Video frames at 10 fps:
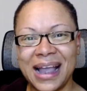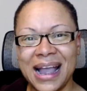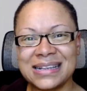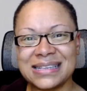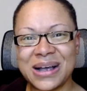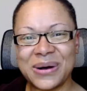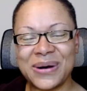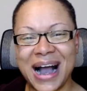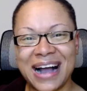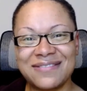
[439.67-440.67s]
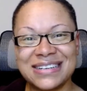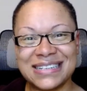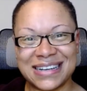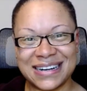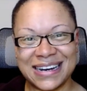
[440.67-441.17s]
And so I've
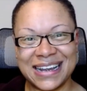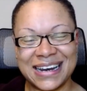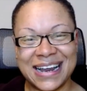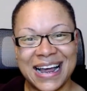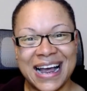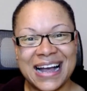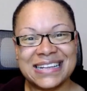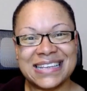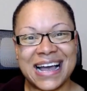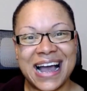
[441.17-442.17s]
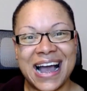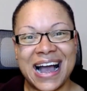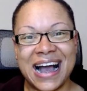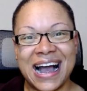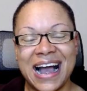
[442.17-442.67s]
decided to
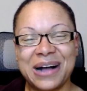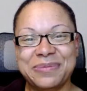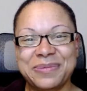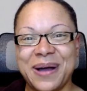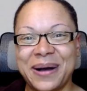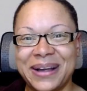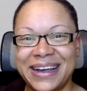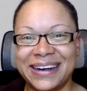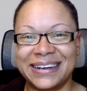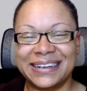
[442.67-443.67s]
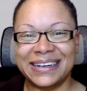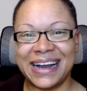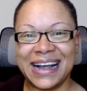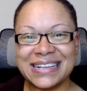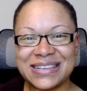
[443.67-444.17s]
uh, help you out here.
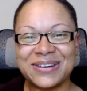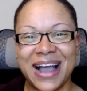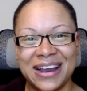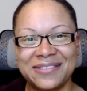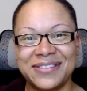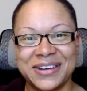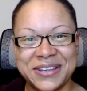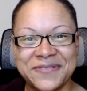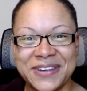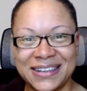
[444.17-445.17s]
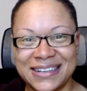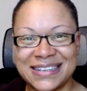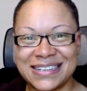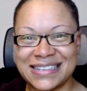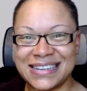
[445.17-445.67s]
It's okay to feel your
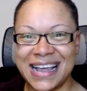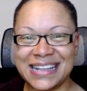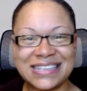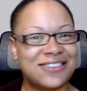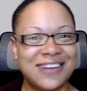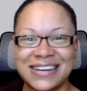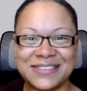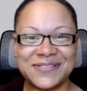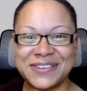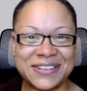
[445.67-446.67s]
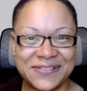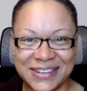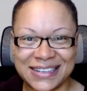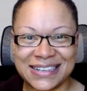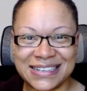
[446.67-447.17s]
feelings. It's all right to feel your
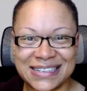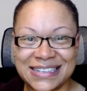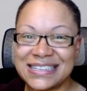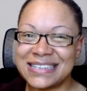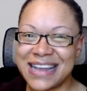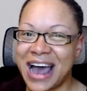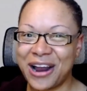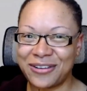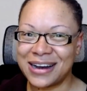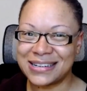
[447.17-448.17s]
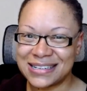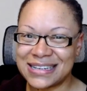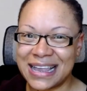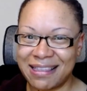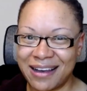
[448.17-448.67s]
feelings. It's just not all right to
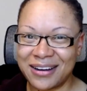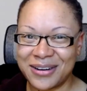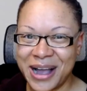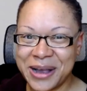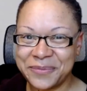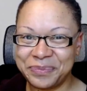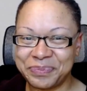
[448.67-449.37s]
stay there, okay?